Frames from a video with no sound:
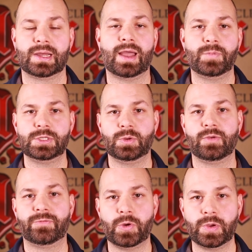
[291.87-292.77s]
I've been doing
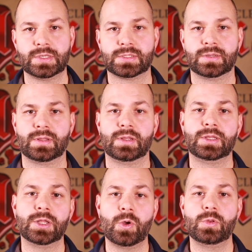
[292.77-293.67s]
focused,
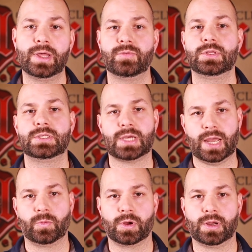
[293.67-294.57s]
low-level
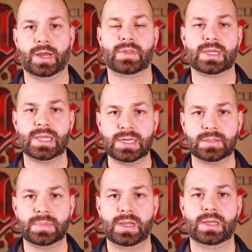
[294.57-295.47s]
design work on the
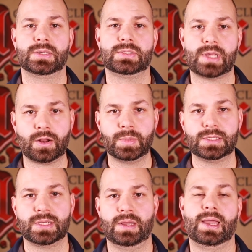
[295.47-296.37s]
kingdom,
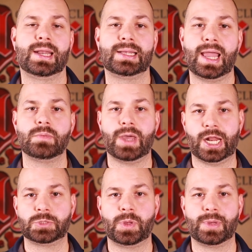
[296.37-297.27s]
settlement, and land
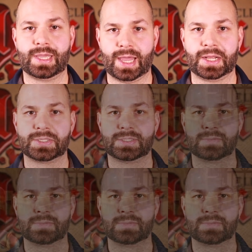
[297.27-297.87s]
management mechanics.